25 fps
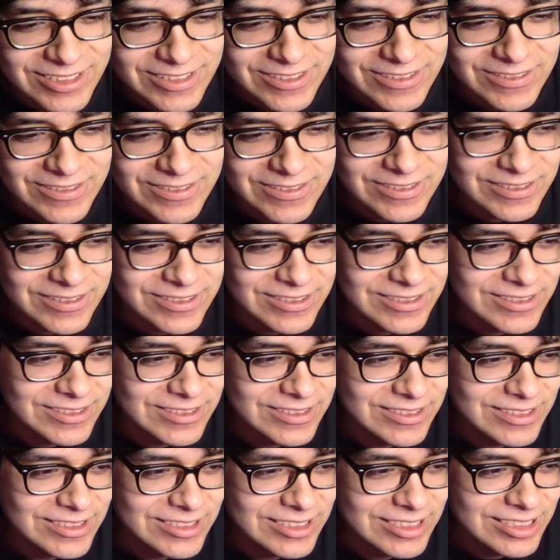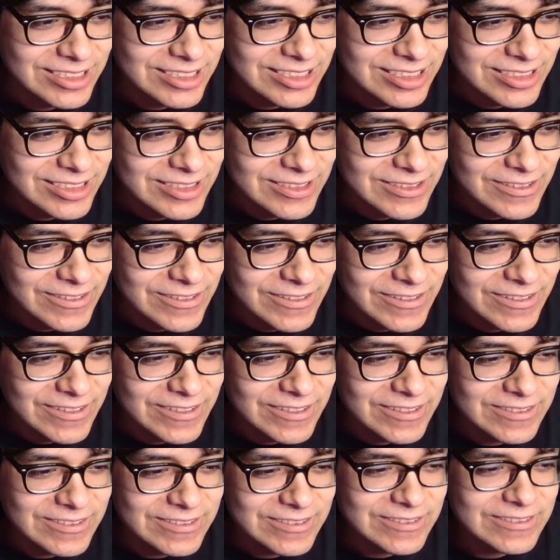
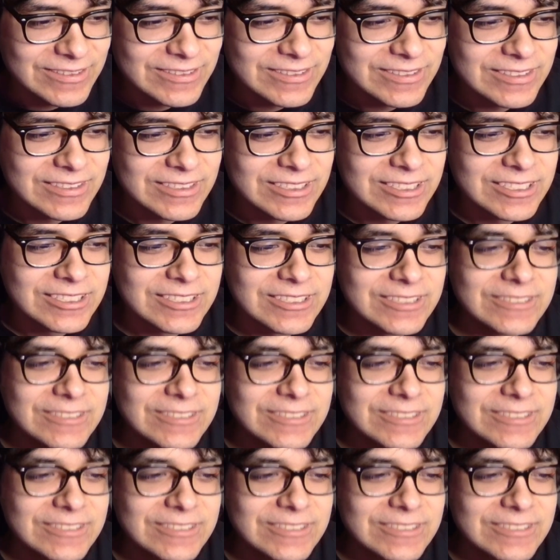Nothing is said.